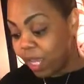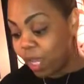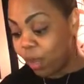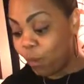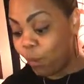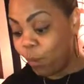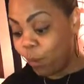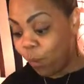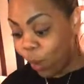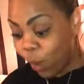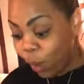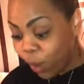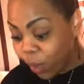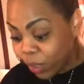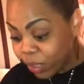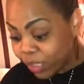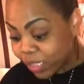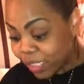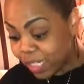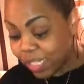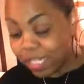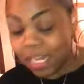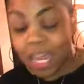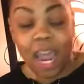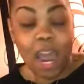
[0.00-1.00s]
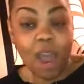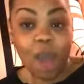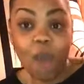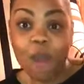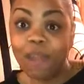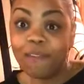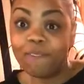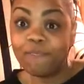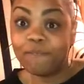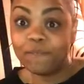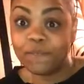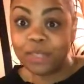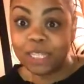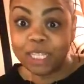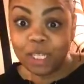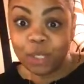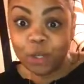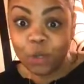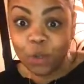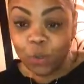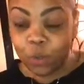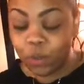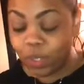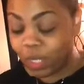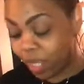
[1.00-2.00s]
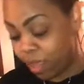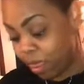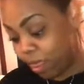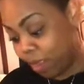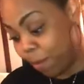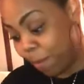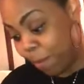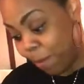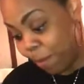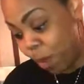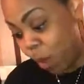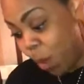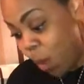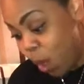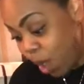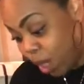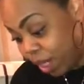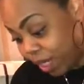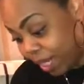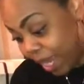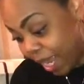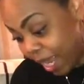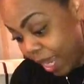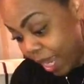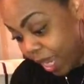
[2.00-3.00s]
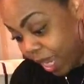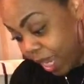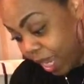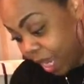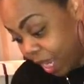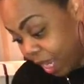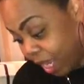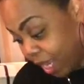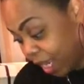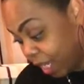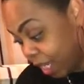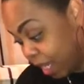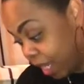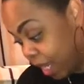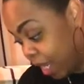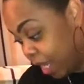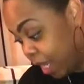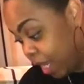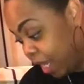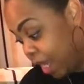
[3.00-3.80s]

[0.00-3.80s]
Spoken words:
it works and how I feel in the morning.